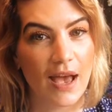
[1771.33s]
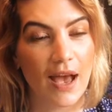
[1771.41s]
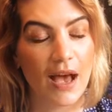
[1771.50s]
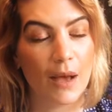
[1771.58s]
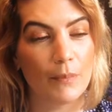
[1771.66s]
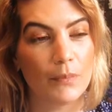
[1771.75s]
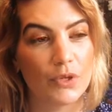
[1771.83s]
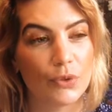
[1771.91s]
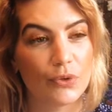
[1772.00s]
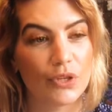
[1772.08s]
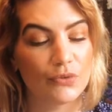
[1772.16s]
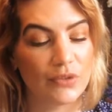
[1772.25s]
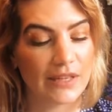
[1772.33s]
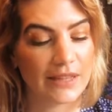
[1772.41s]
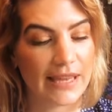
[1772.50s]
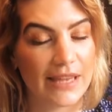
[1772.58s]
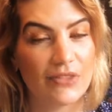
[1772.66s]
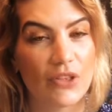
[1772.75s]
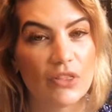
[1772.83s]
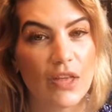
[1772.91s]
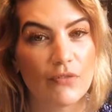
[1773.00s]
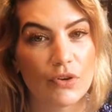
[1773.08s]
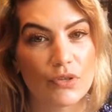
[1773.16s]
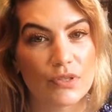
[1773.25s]
Um, you could relate the
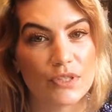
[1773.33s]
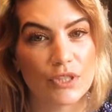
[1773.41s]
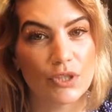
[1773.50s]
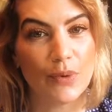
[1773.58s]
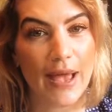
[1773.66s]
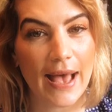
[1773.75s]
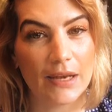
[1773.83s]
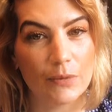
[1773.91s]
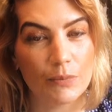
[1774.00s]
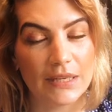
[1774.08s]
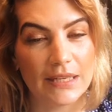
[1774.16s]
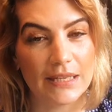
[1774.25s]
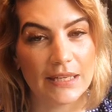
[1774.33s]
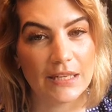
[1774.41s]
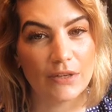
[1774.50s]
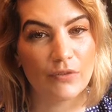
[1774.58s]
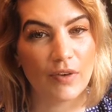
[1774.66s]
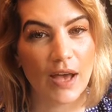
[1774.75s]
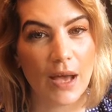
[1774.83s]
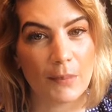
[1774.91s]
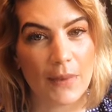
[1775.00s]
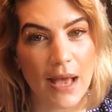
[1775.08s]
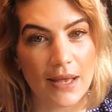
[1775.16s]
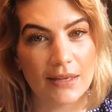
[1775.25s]
lovers to Adam and Eve. I'm
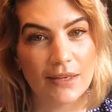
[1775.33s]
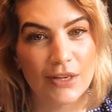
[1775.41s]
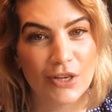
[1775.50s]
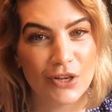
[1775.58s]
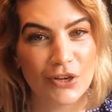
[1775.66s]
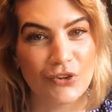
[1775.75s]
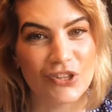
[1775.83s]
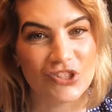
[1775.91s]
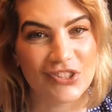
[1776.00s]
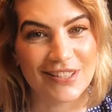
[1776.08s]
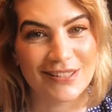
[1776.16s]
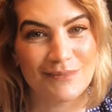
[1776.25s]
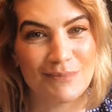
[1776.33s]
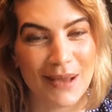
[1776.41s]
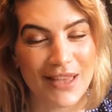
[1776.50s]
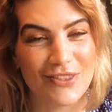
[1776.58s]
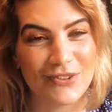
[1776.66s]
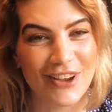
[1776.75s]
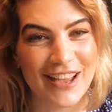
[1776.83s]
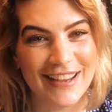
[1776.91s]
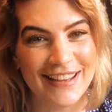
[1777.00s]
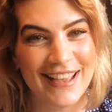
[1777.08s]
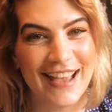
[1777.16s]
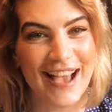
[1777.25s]
not Christian, by the way.